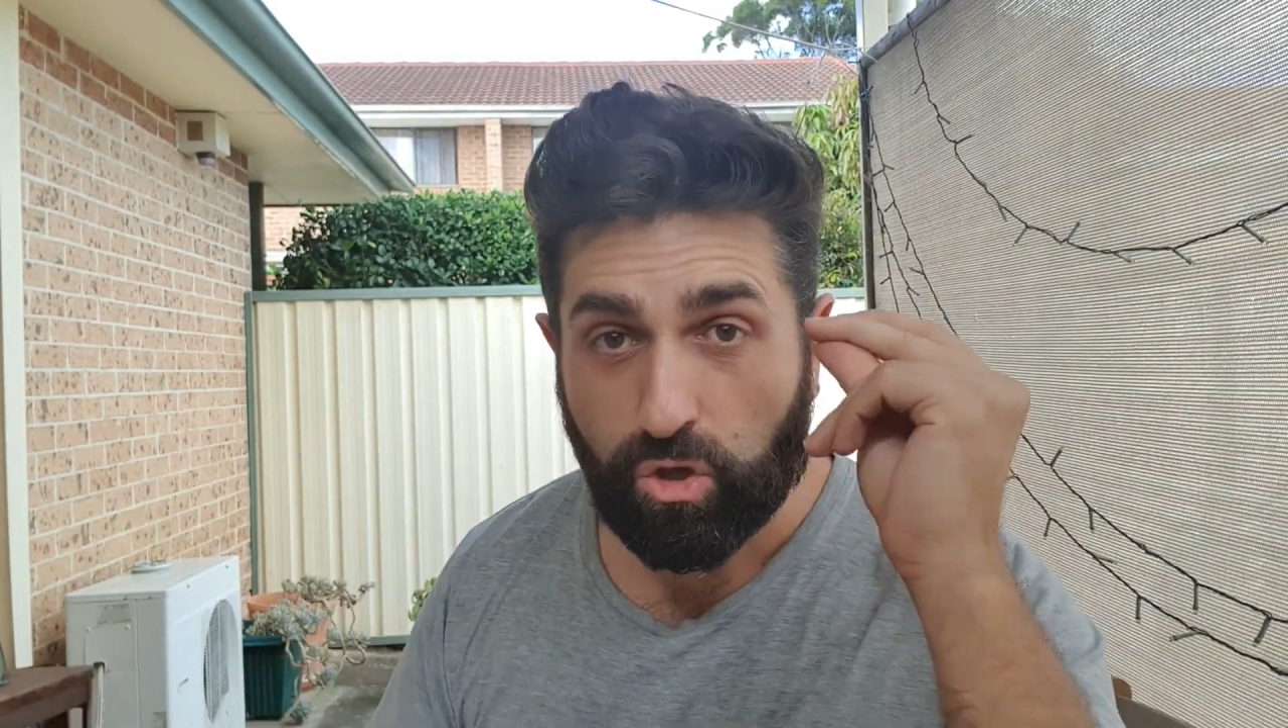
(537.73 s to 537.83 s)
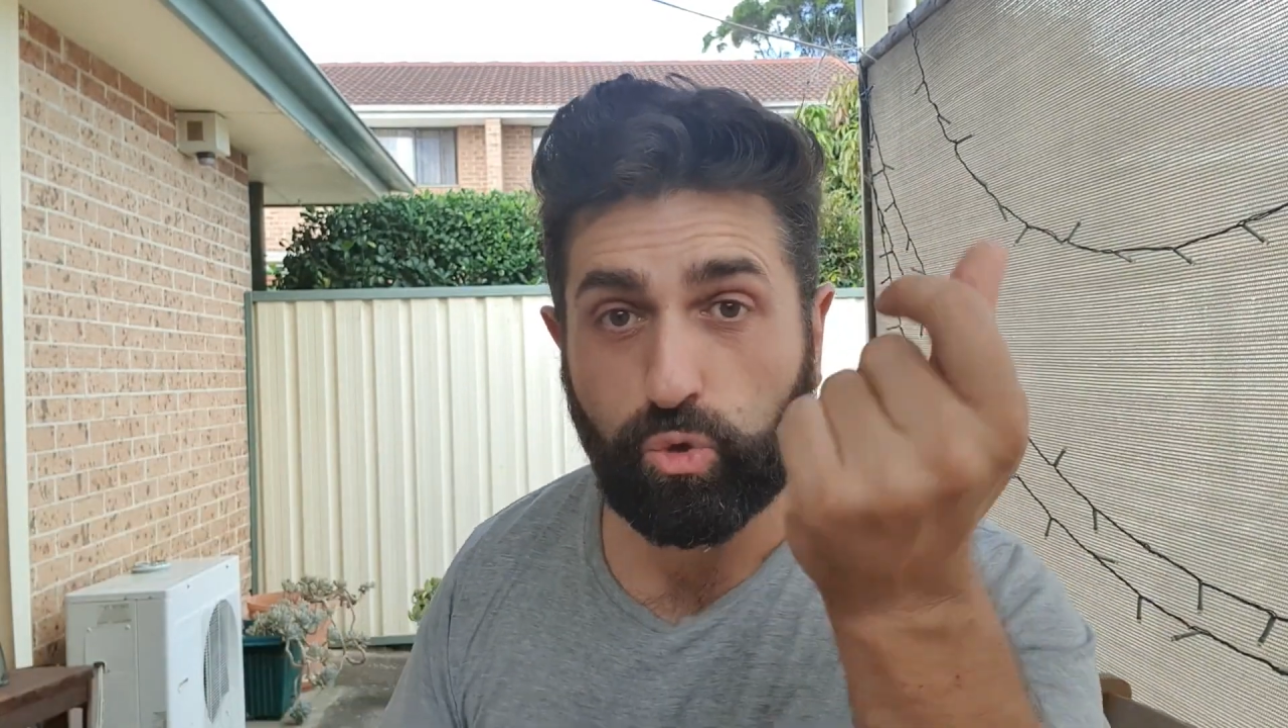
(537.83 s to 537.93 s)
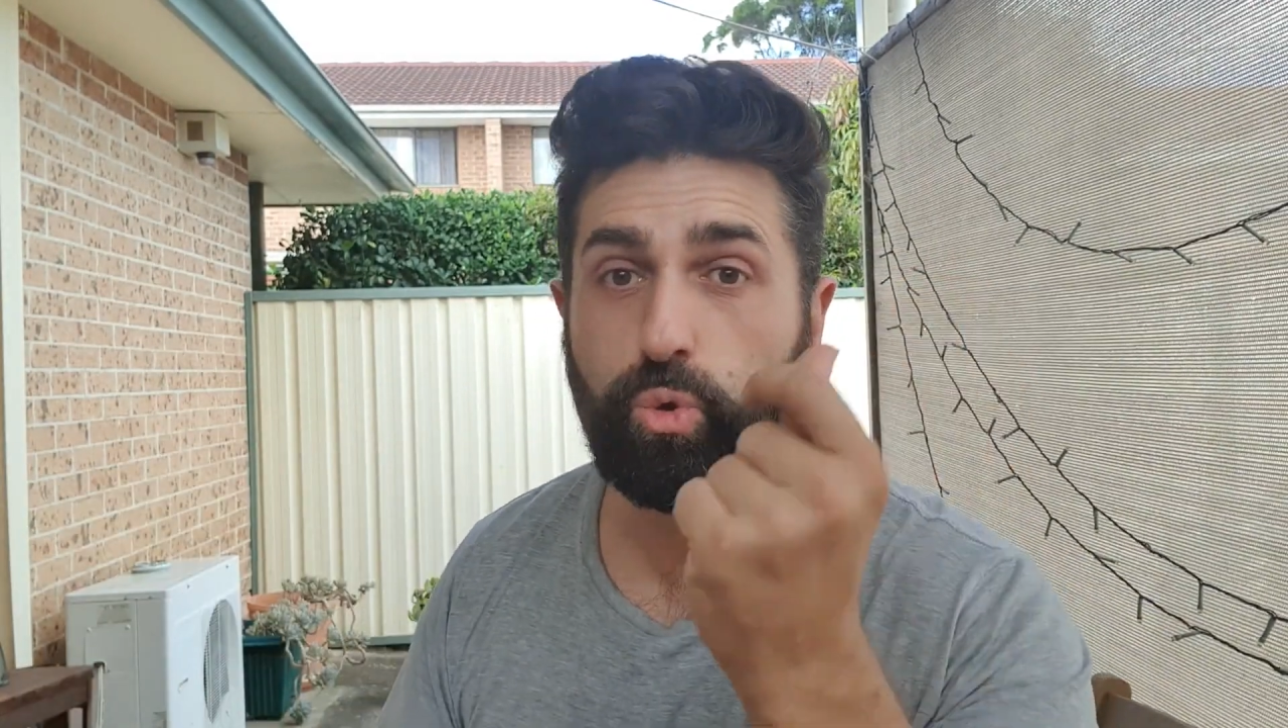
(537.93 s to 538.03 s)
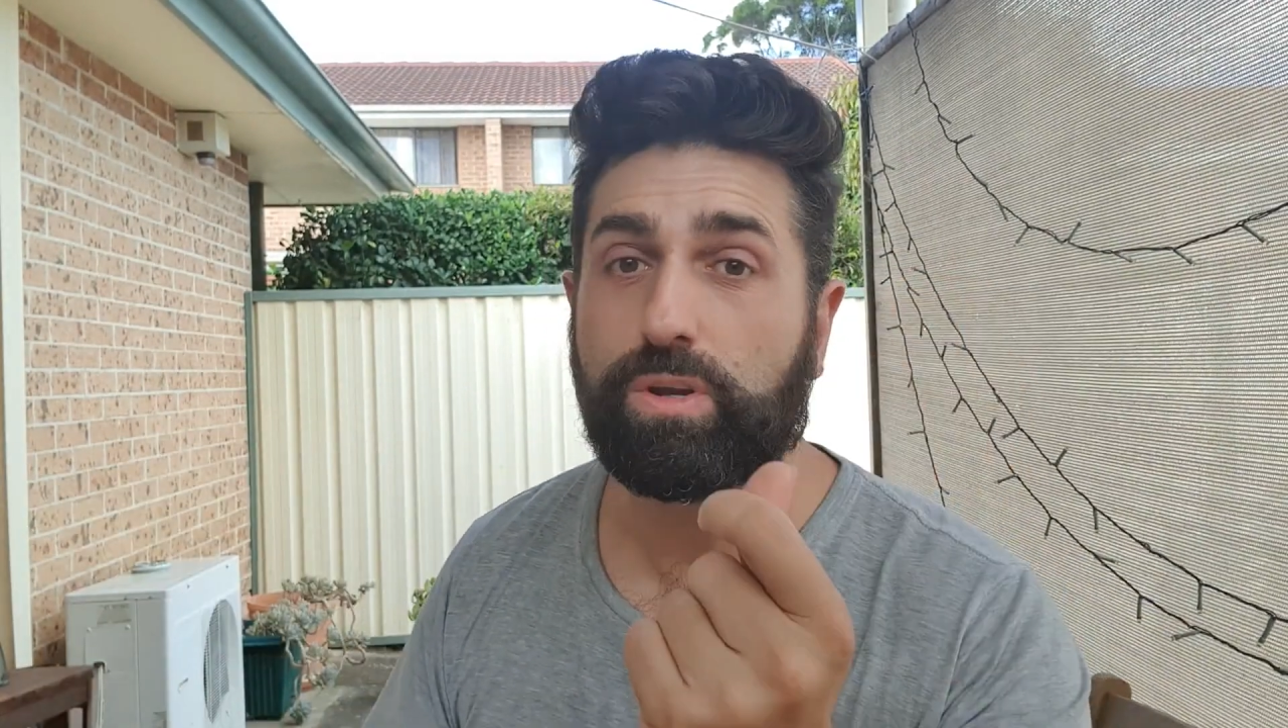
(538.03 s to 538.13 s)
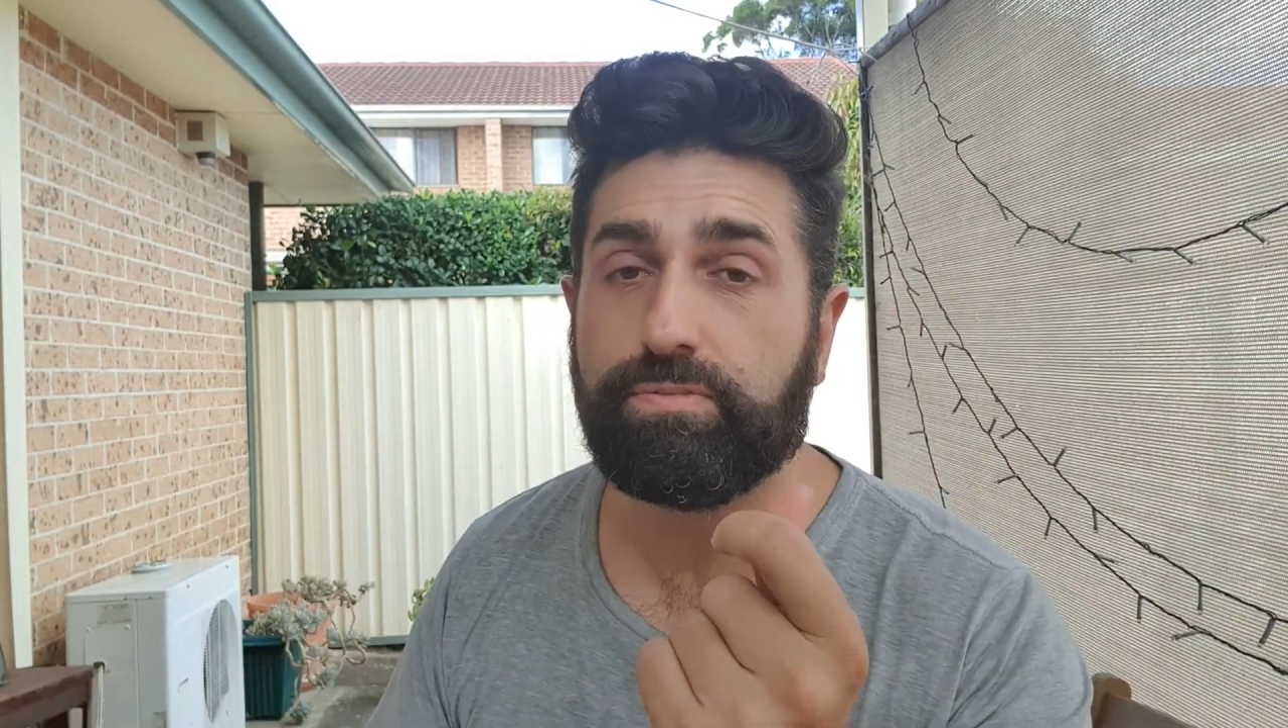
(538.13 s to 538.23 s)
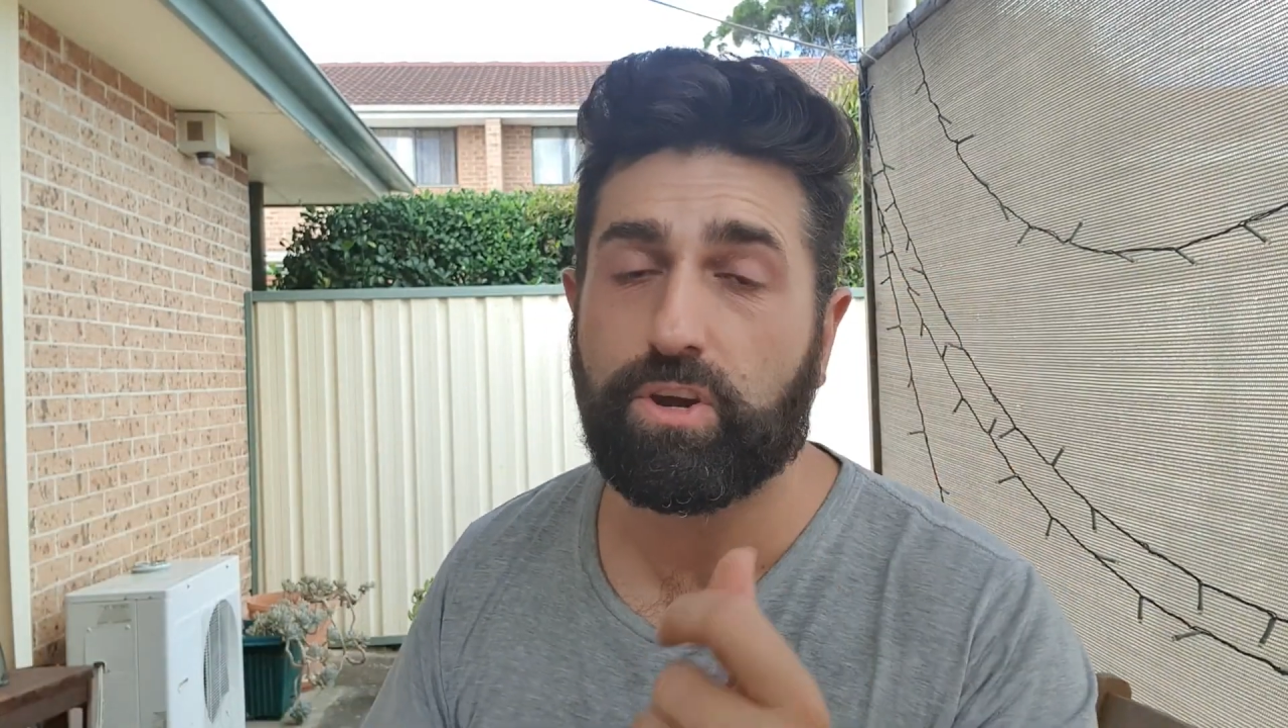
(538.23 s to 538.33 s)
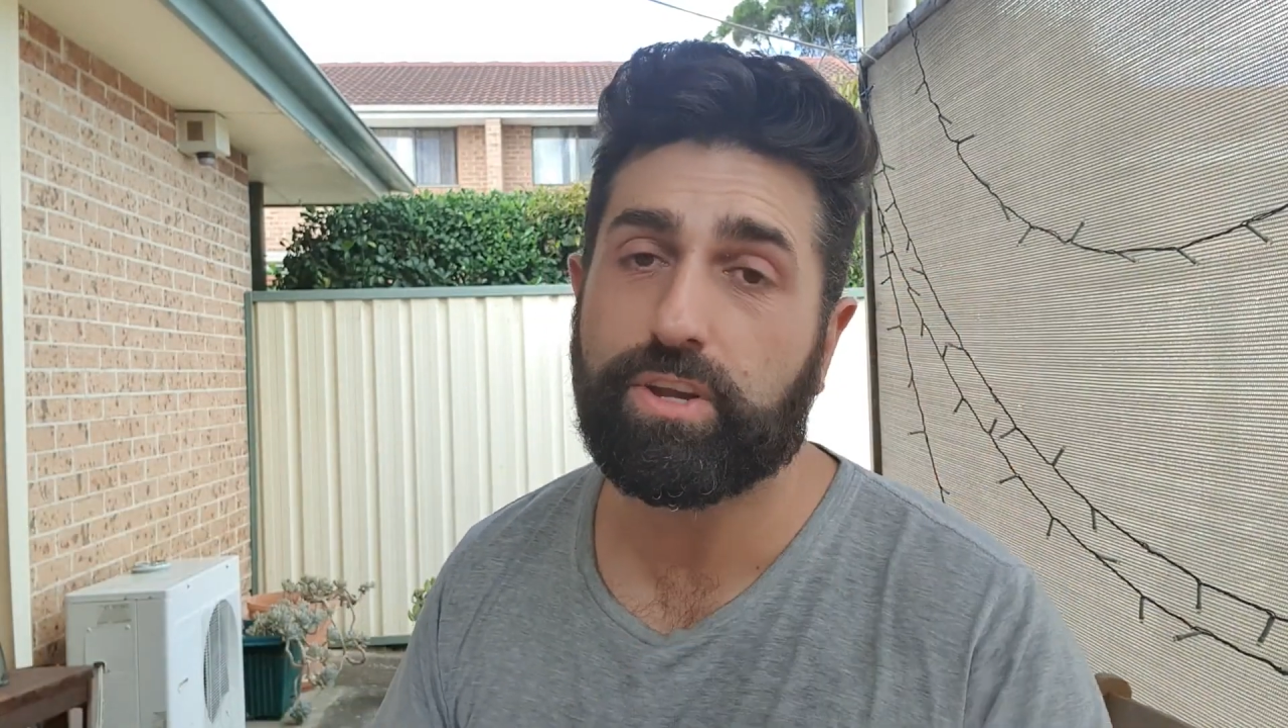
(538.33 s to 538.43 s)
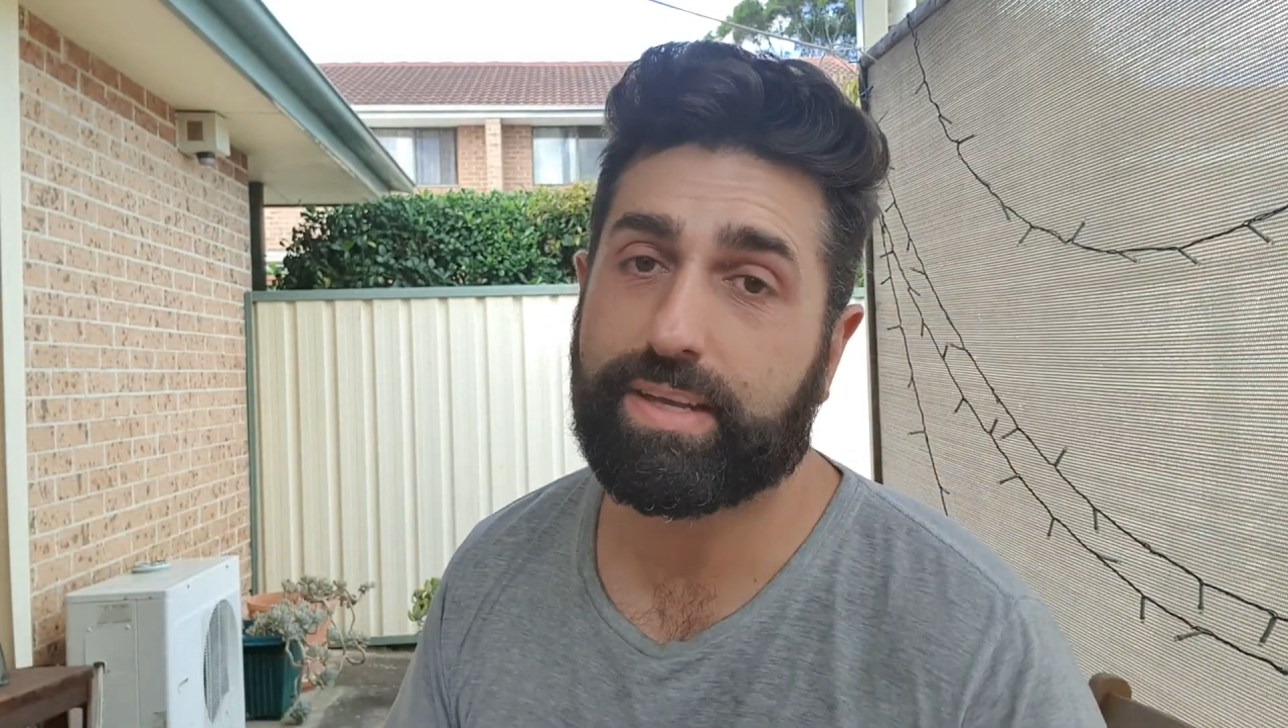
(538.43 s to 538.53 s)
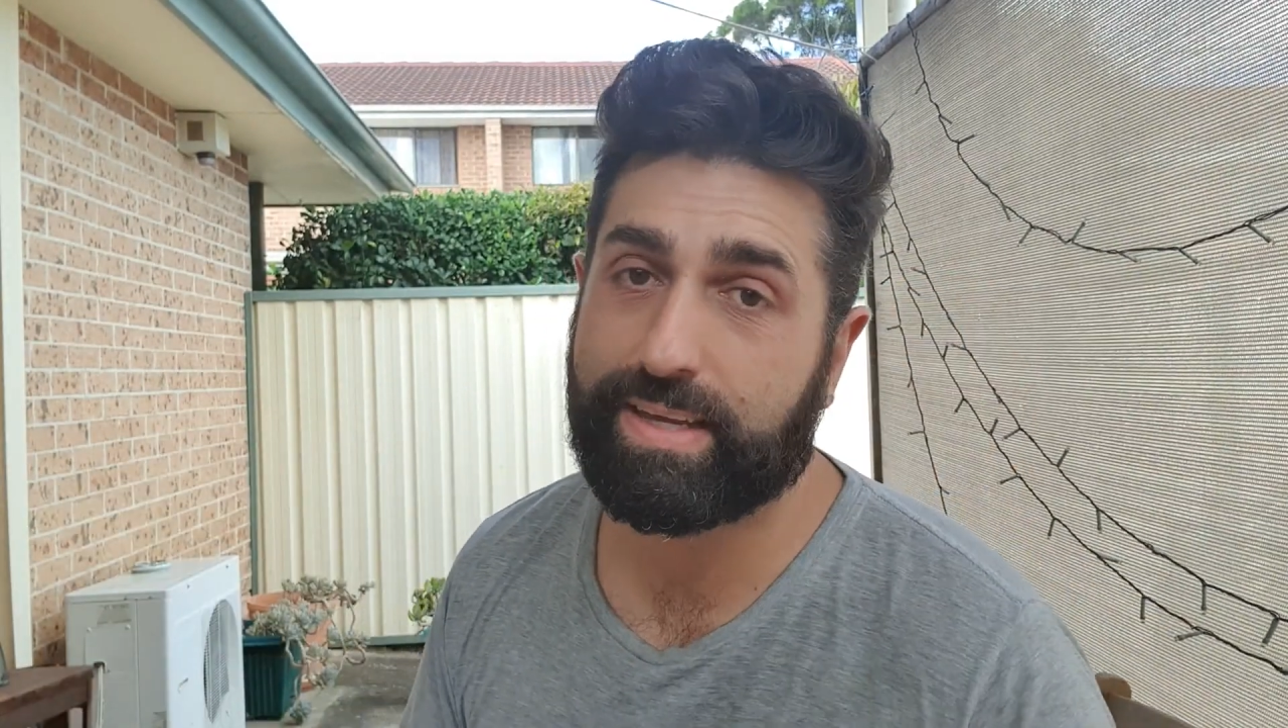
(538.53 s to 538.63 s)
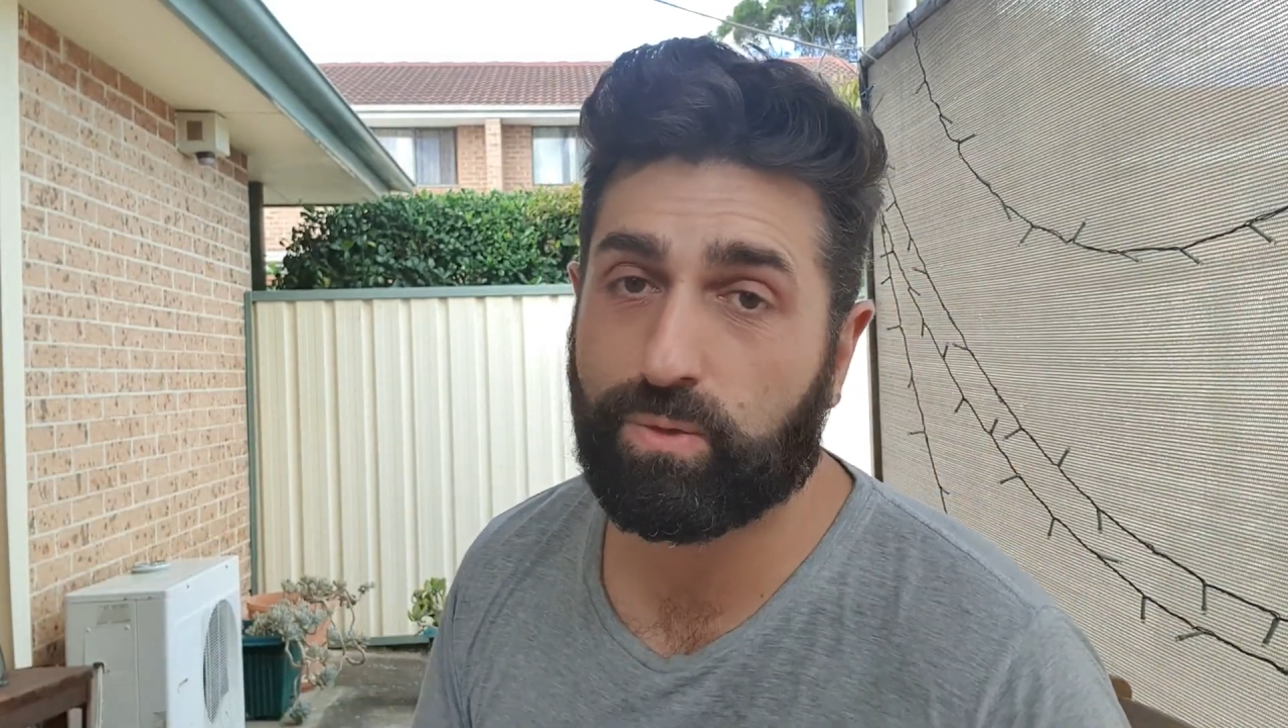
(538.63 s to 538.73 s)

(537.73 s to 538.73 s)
caught a very